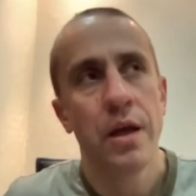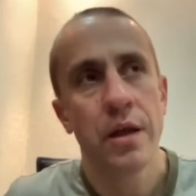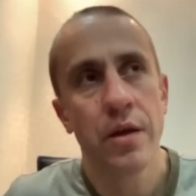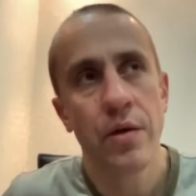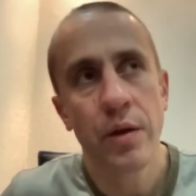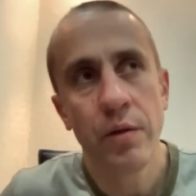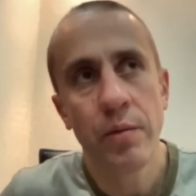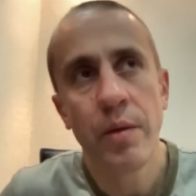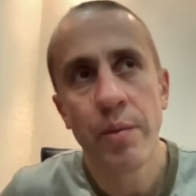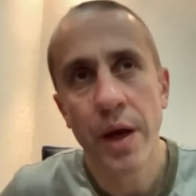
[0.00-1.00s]
So it will
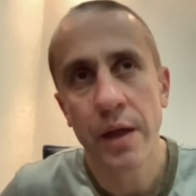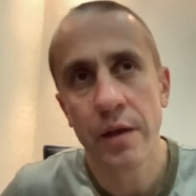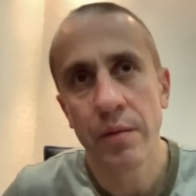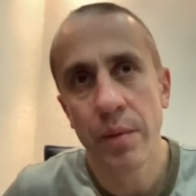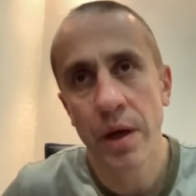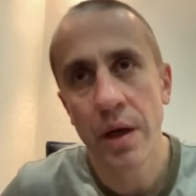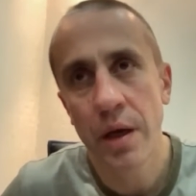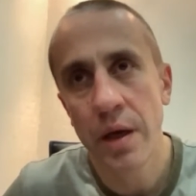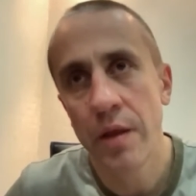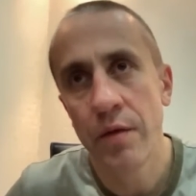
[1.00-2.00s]
be impacted
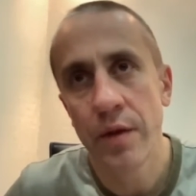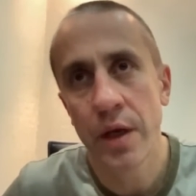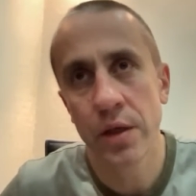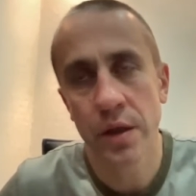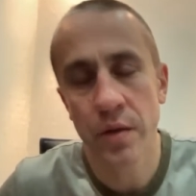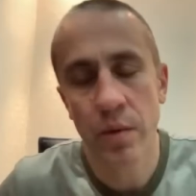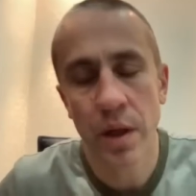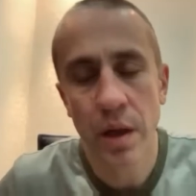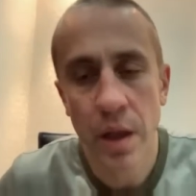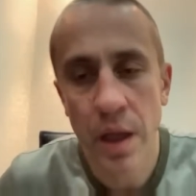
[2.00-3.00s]
by the recession as
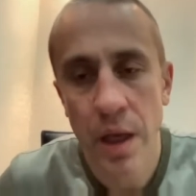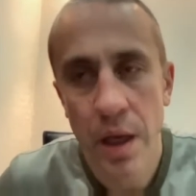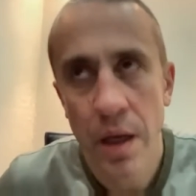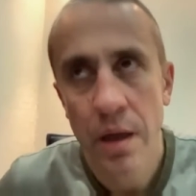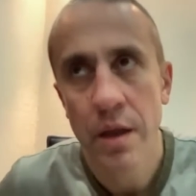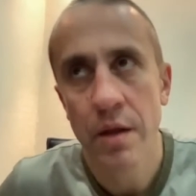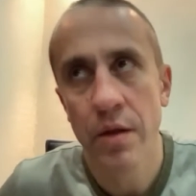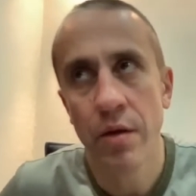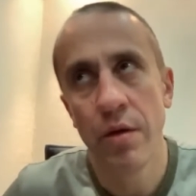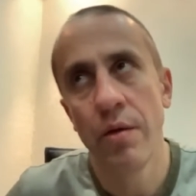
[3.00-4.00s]
well.
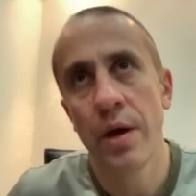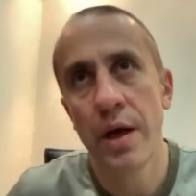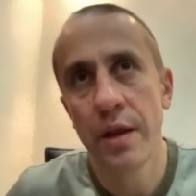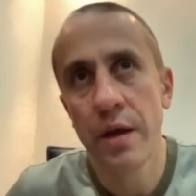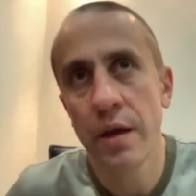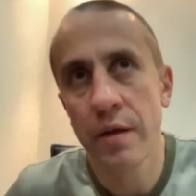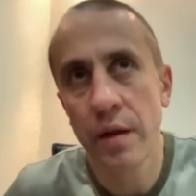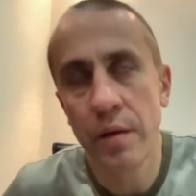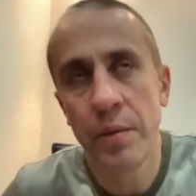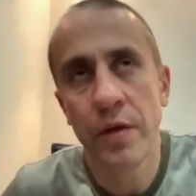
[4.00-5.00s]
So I think it's a
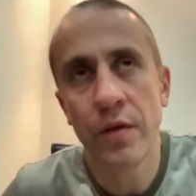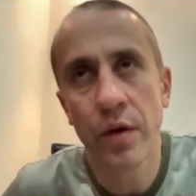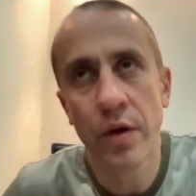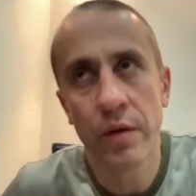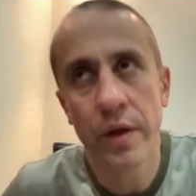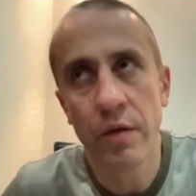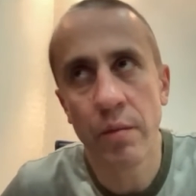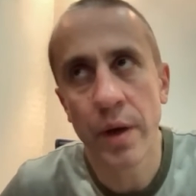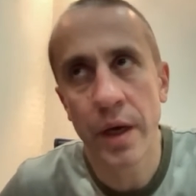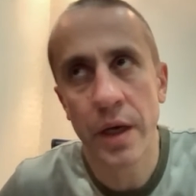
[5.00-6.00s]
little bit too early to
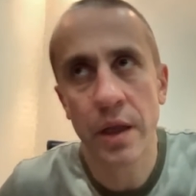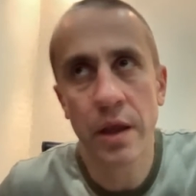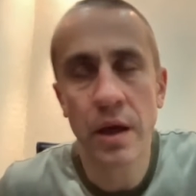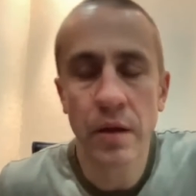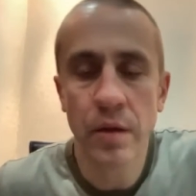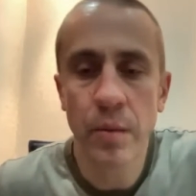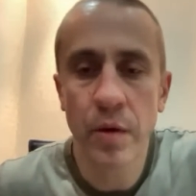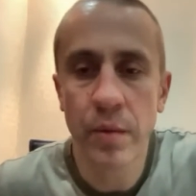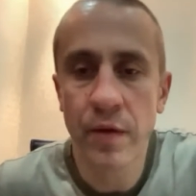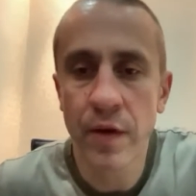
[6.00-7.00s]
buy anything at the
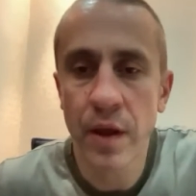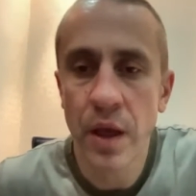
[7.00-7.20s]
moment.